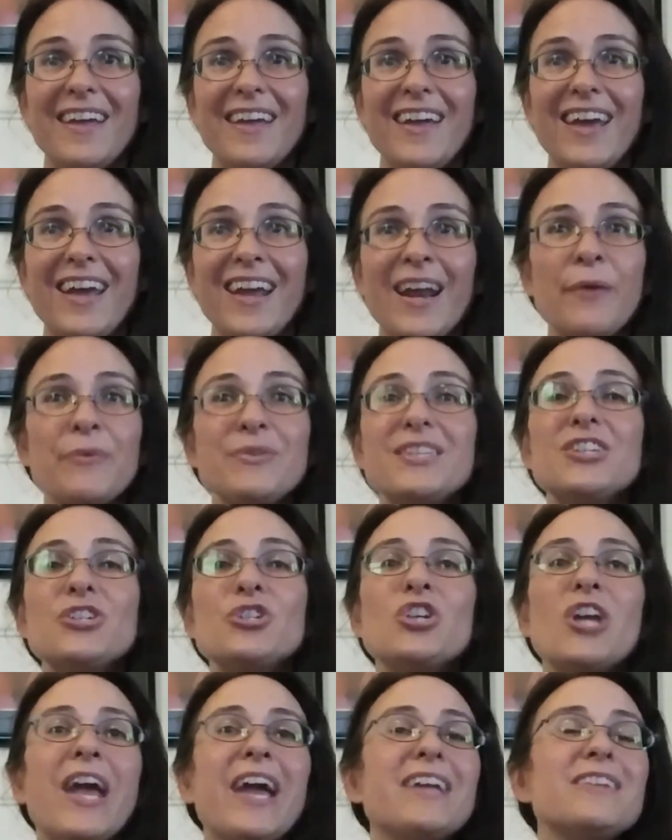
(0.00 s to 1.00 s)
and I was
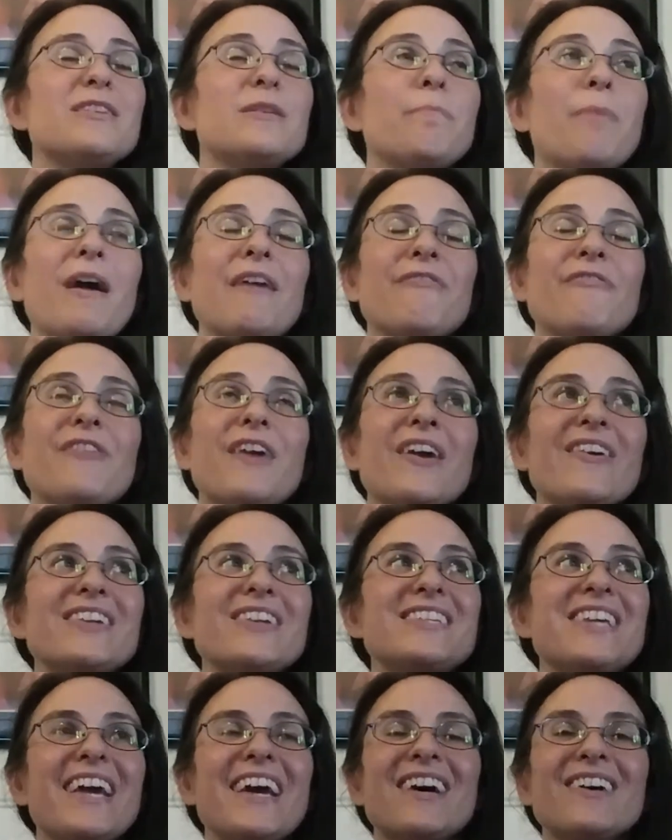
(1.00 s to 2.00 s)
enchanted by fairy
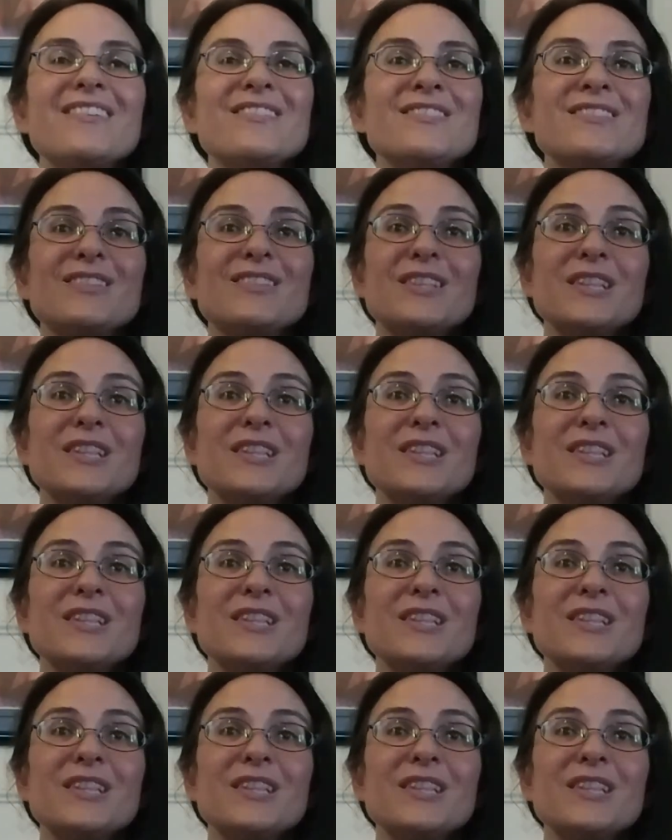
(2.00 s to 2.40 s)
tales